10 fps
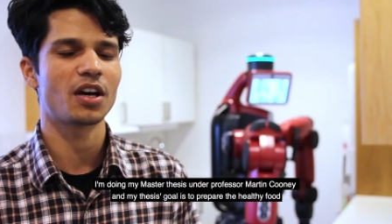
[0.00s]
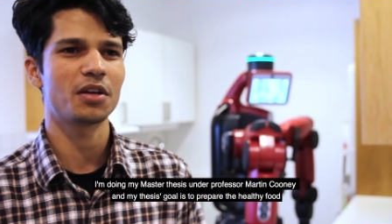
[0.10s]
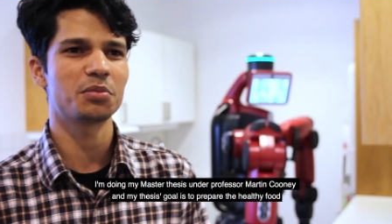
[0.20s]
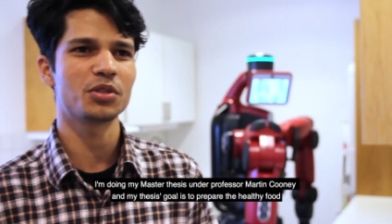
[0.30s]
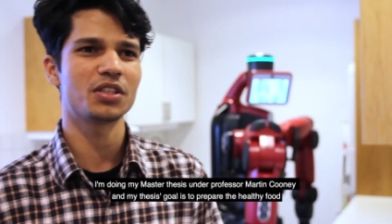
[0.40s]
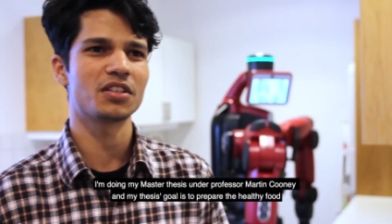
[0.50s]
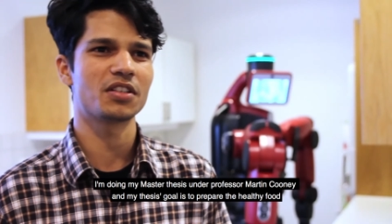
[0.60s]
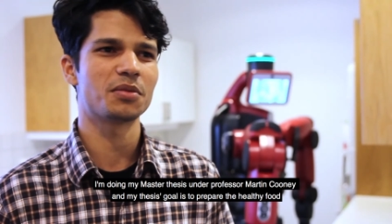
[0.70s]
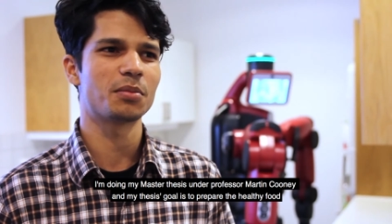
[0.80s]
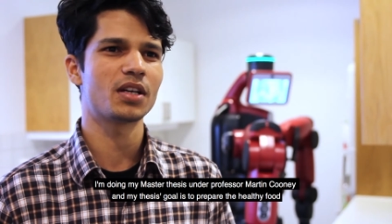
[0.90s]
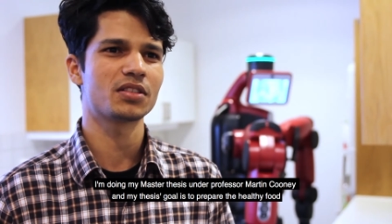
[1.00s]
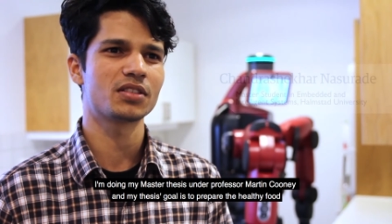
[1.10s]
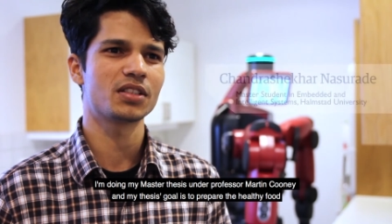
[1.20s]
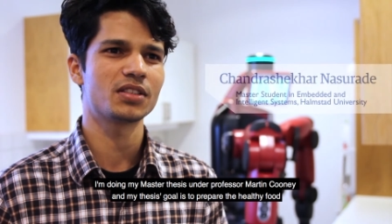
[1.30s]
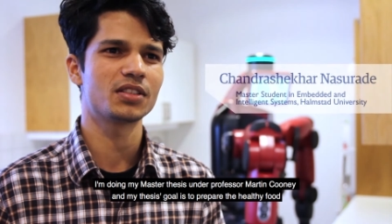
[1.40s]
I'm doing a master
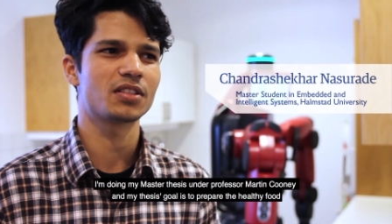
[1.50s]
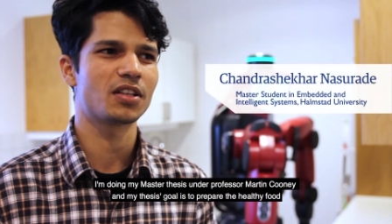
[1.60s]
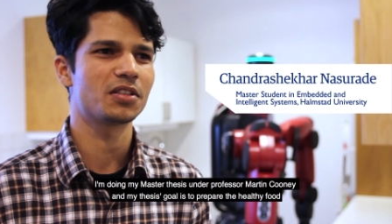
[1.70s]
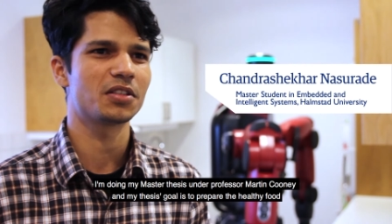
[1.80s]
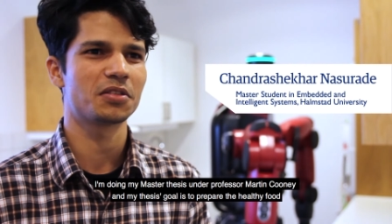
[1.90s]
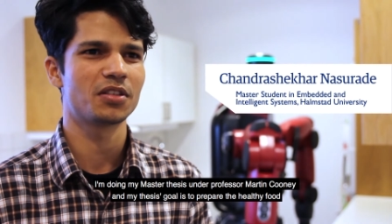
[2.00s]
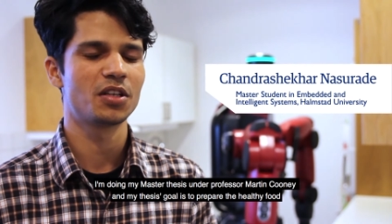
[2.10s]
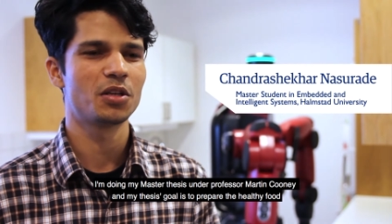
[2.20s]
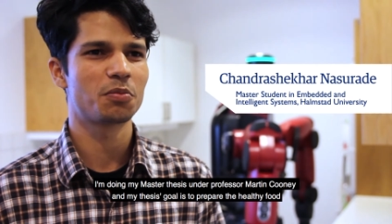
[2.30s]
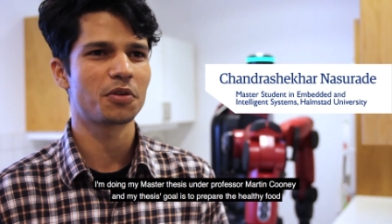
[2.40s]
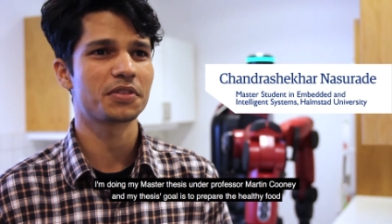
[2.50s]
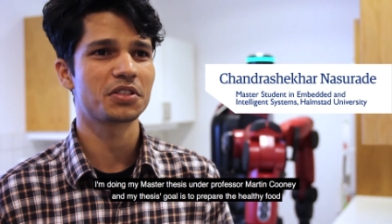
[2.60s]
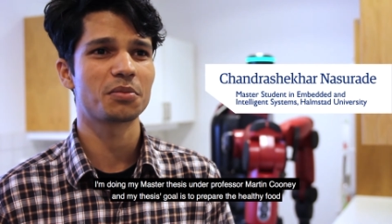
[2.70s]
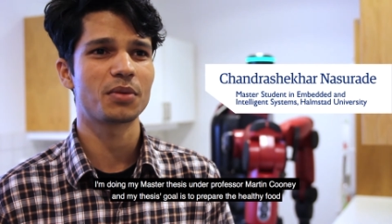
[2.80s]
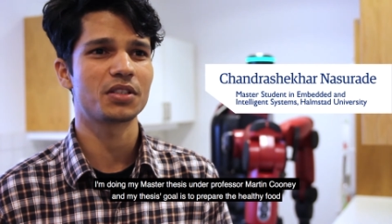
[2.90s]
thesis under
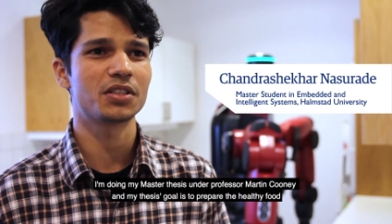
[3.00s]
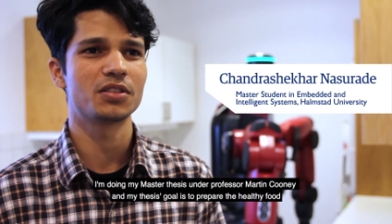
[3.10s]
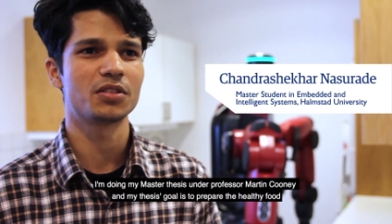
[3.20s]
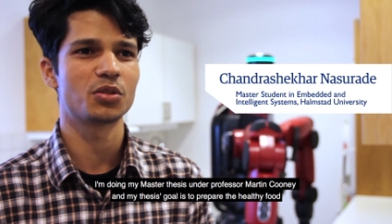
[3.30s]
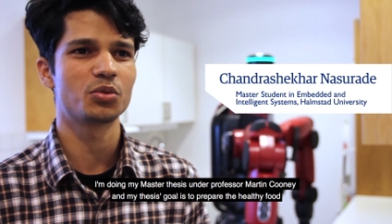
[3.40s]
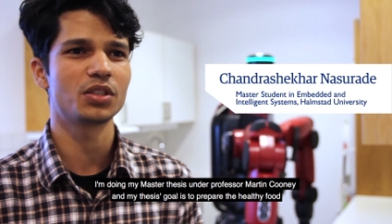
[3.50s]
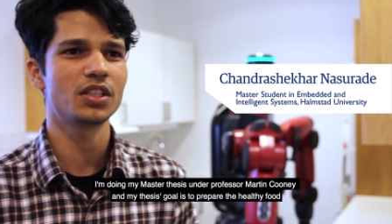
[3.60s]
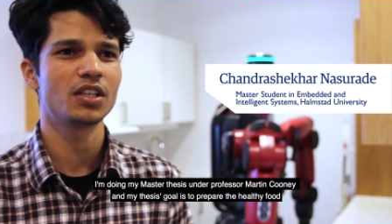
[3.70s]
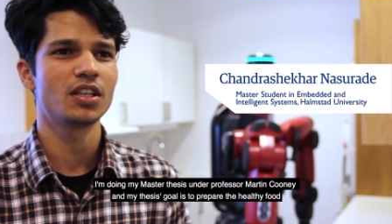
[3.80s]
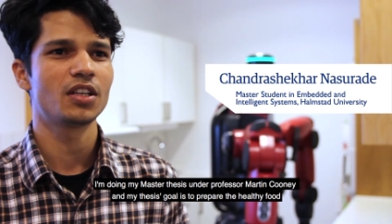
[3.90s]
Professor Martin Cooney,